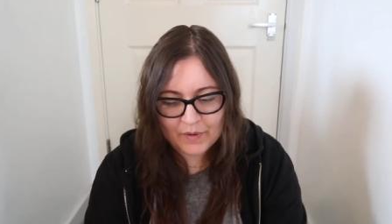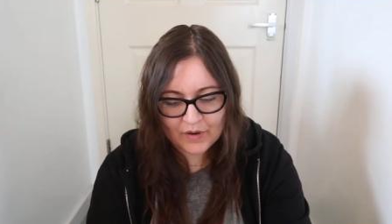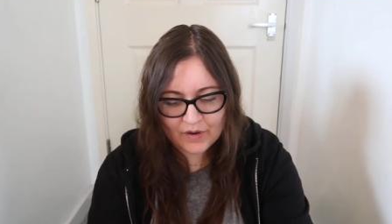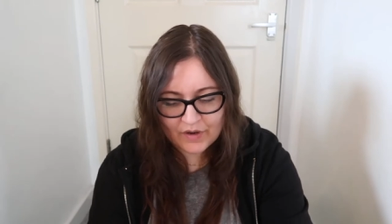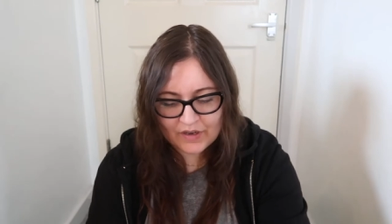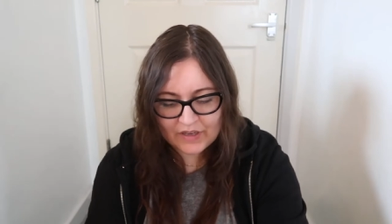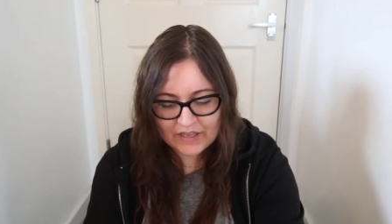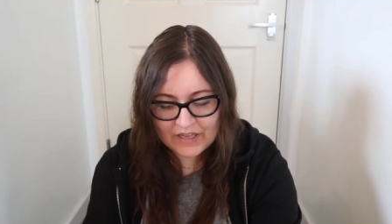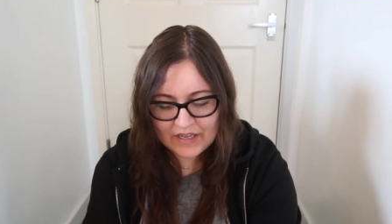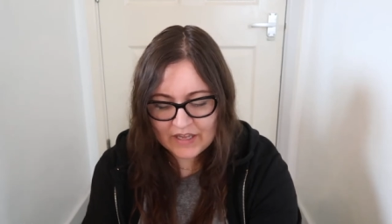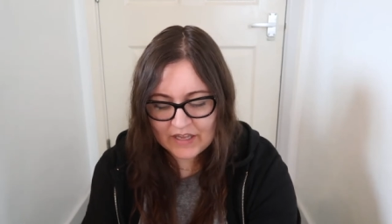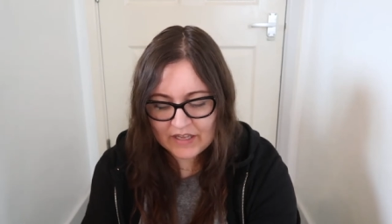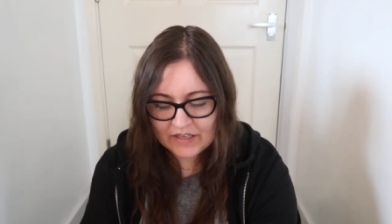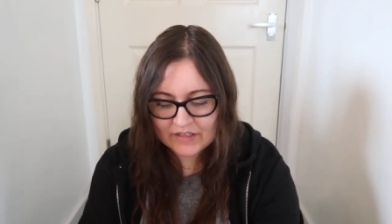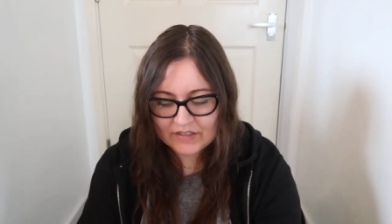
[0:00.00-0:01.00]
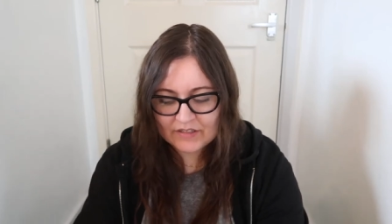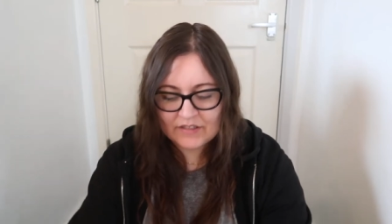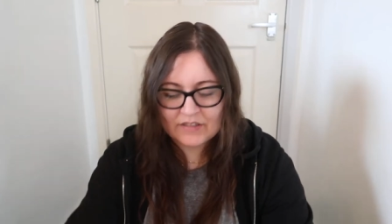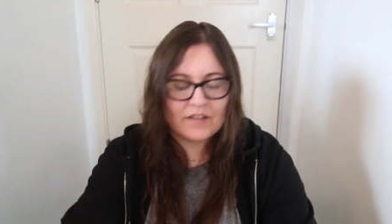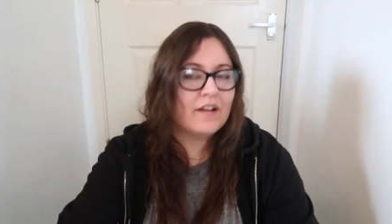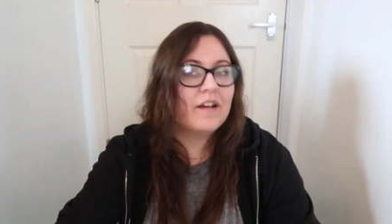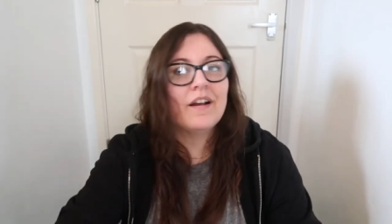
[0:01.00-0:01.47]
book
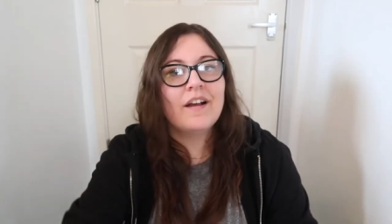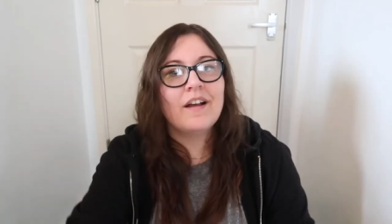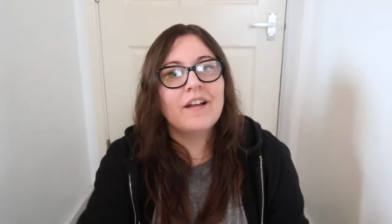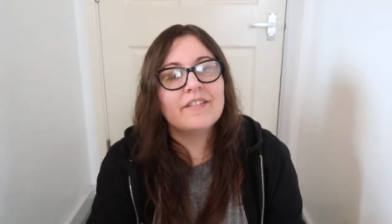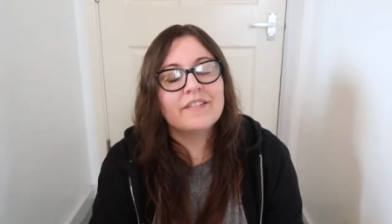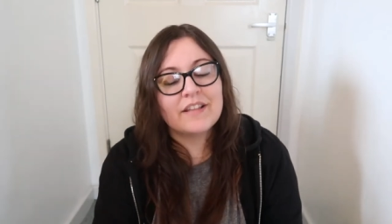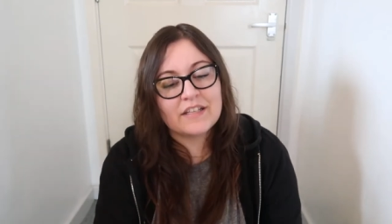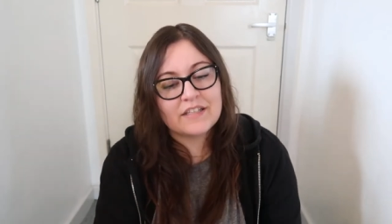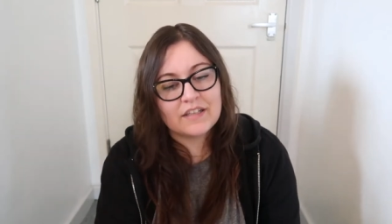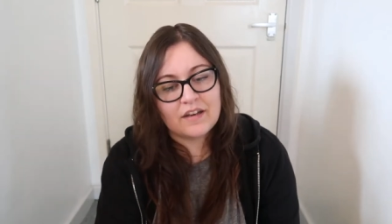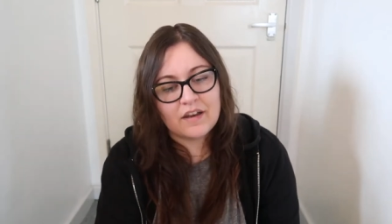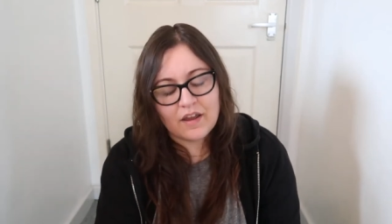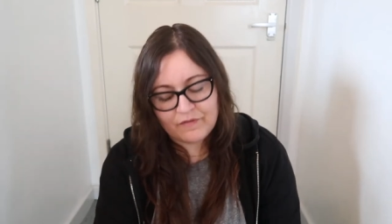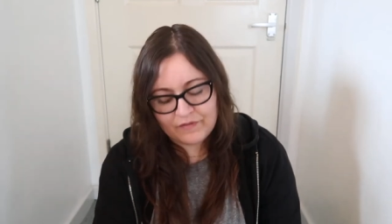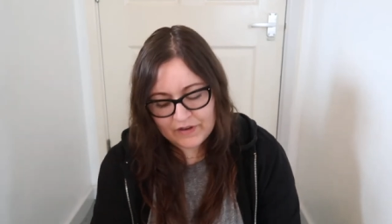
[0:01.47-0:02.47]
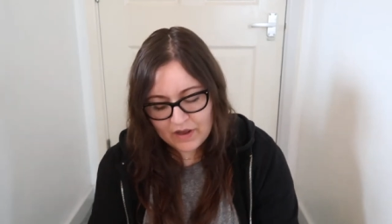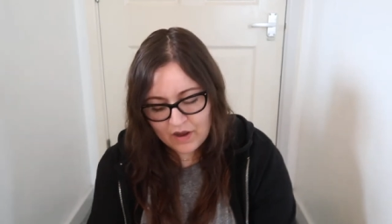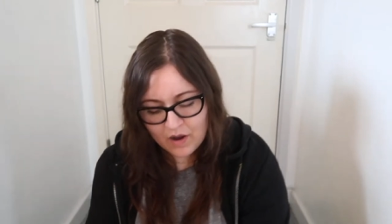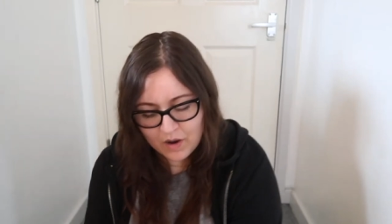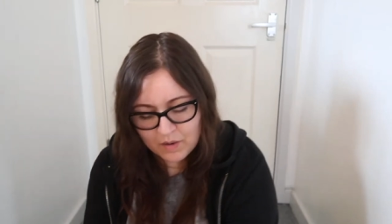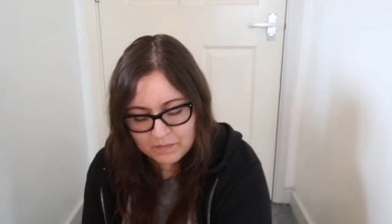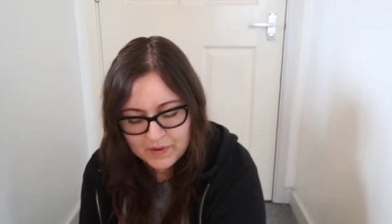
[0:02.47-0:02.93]
is this lovely
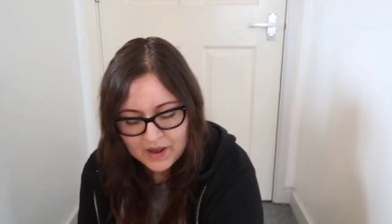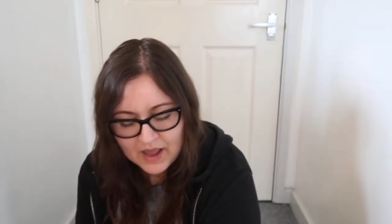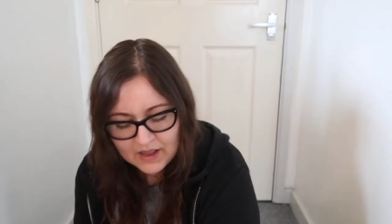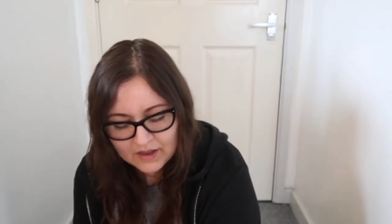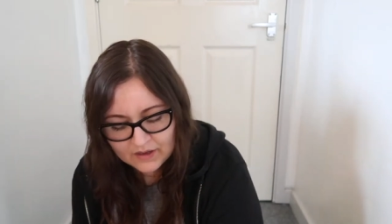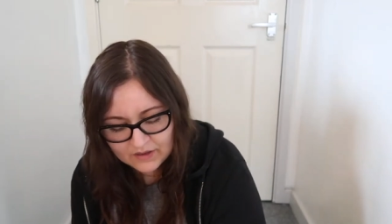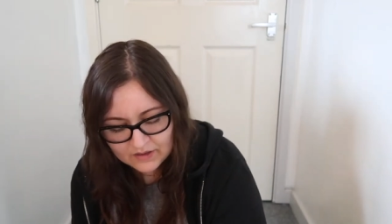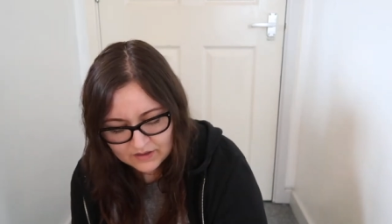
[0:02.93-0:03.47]
hardback.